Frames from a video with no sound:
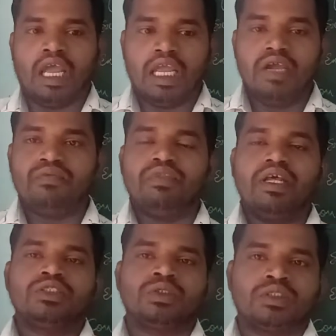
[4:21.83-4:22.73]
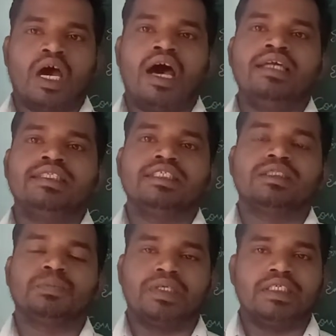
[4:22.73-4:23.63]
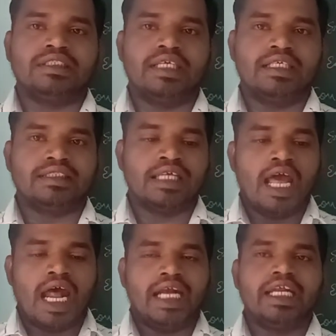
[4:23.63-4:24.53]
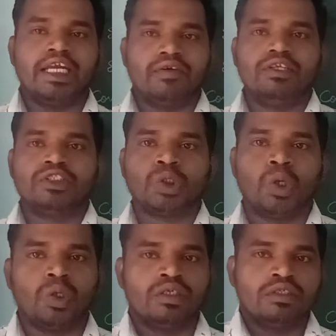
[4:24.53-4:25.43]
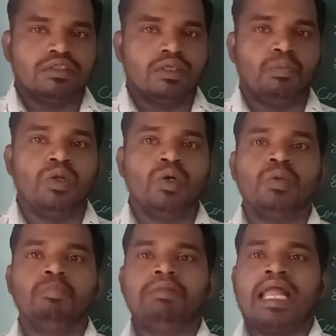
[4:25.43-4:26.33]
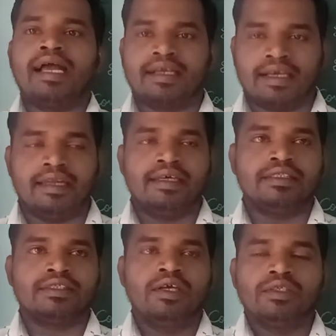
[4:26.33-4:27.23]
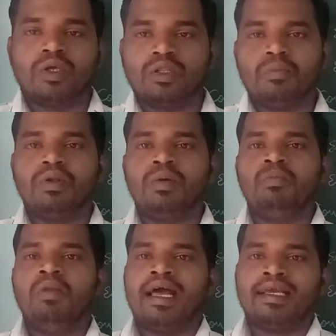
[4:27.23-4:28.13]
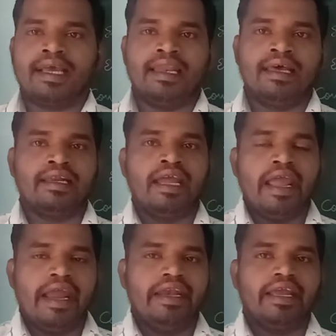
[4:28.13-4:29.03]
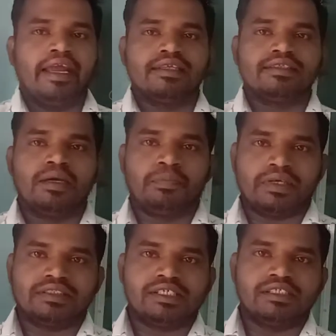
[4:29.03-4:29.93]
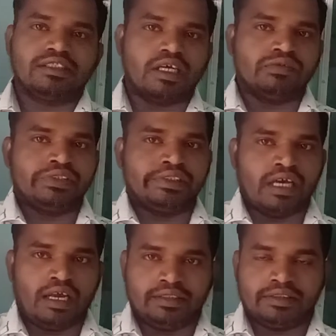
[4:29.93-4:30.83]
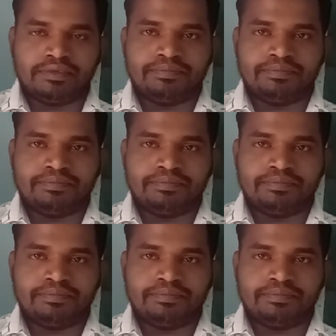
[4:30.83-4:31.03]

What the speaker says: If the starch is present, and it will show the blue black colors. So the blue black color indicates the presence of starch.